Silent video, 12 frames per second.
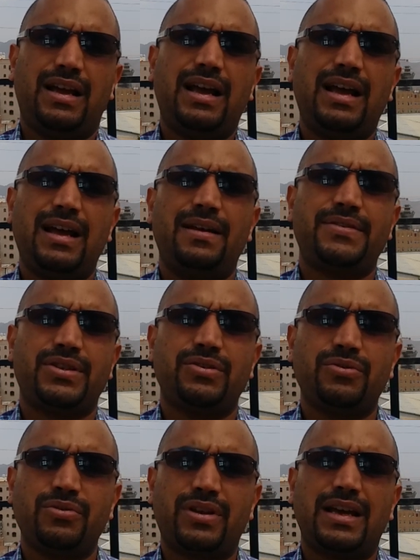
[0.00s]
have
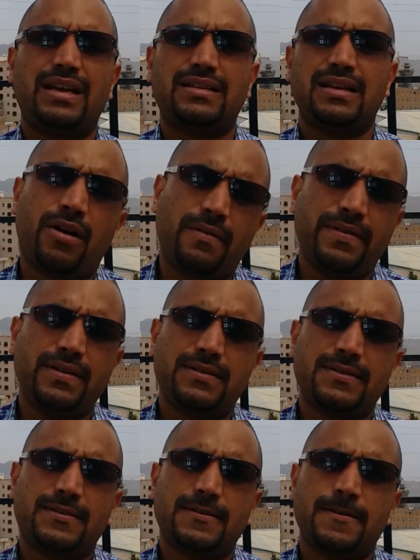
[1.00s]
to get
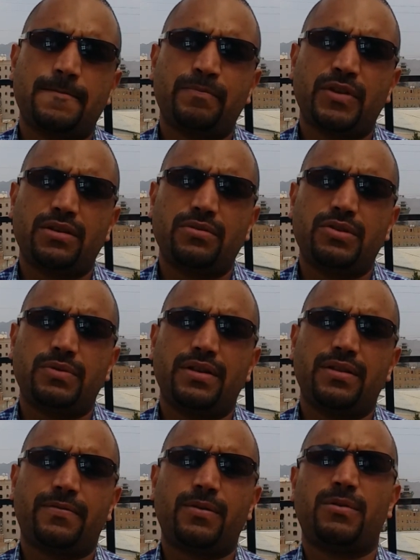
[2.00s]
profits, usually
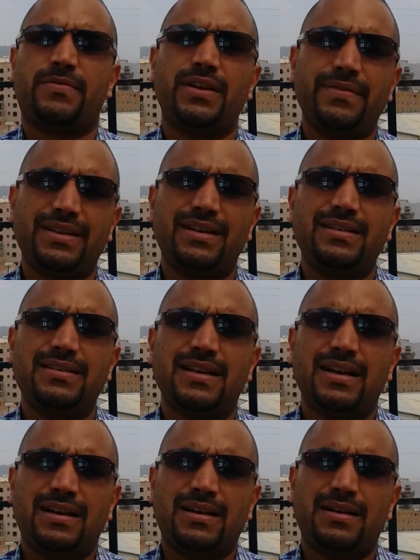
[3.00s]
in the form of dividends,
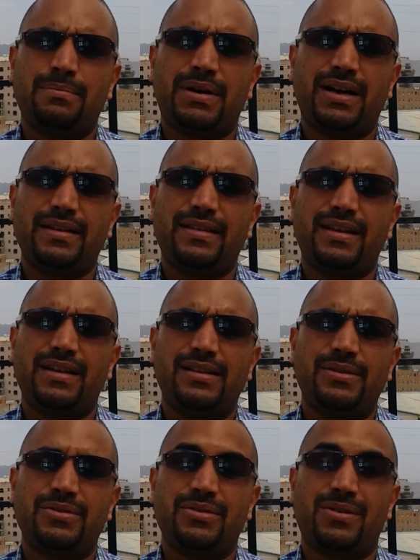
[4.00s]
by the
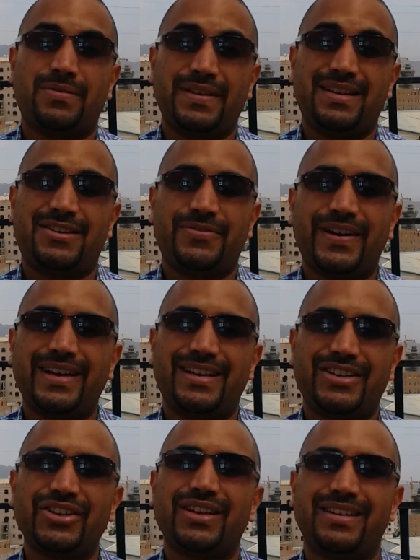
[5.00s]
end usually of each
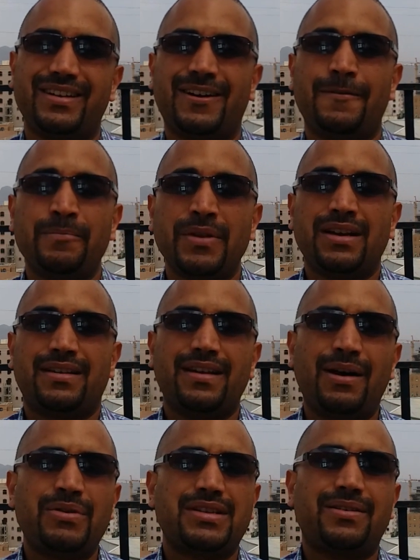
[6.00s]
financial year.
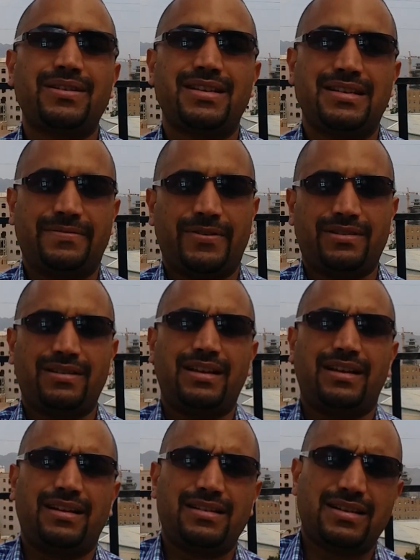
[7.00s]
That was our session for
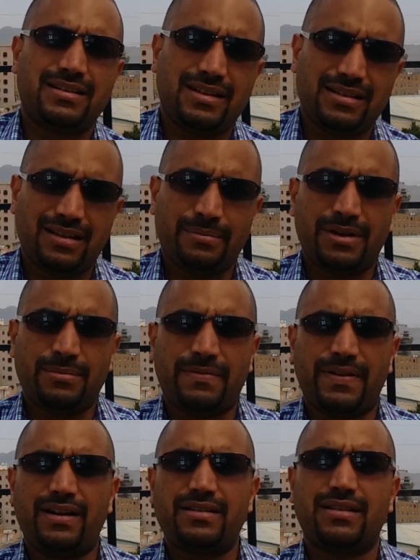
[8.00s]
today, ladies and gentlemen, about
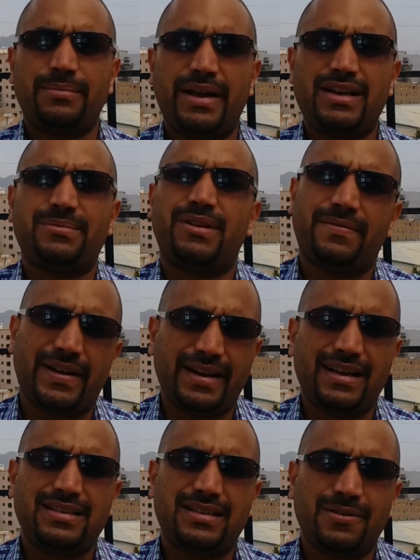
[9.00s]
financial management,
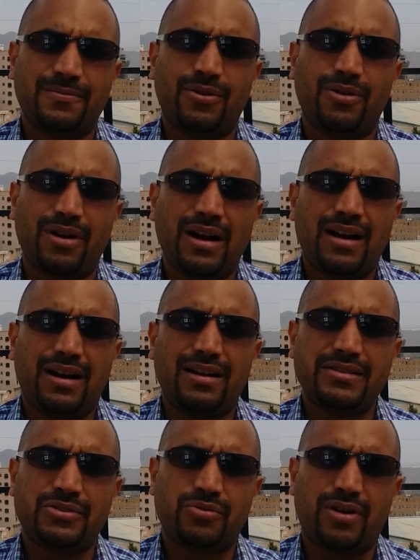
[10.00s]
financing for
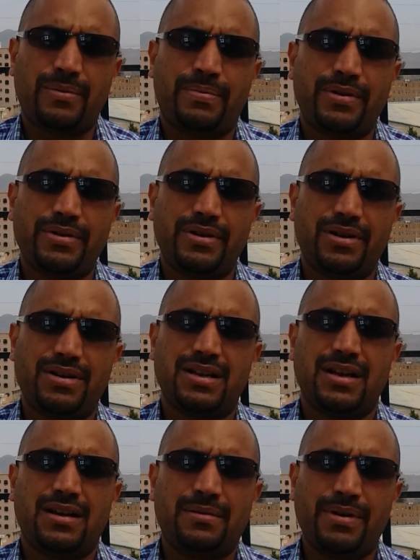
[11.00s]
entrepreneurs.
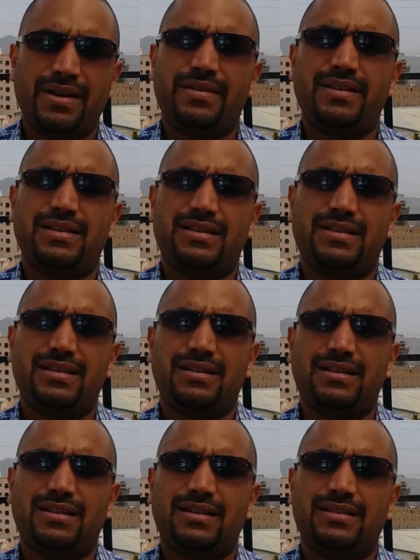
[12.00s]
By this
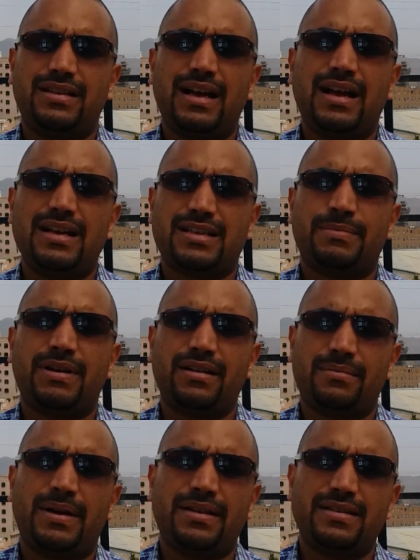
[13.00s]

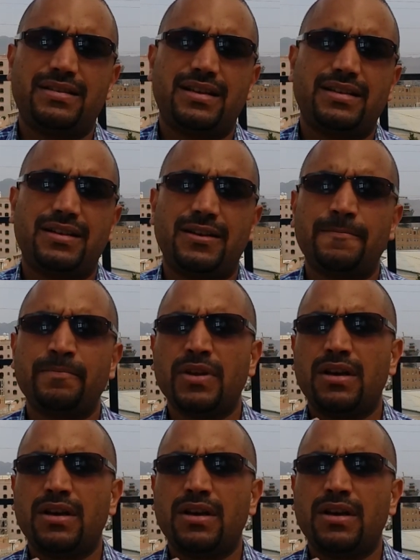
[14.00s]
by this session,